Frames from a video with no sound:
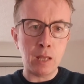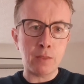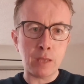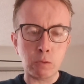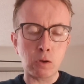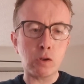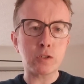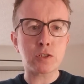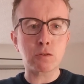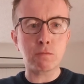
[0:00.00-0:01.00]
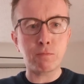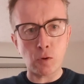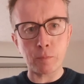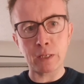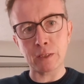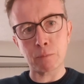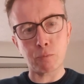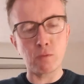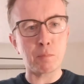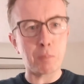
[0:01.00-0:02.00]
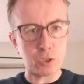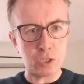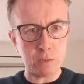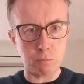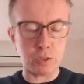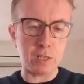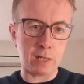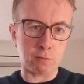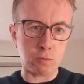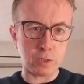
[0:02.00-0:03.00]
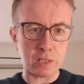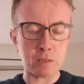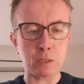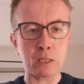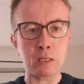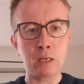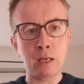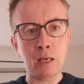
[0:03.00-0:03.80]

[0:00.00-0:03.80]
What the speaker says: They will also formulate and approve a budget, which then, of course, has to be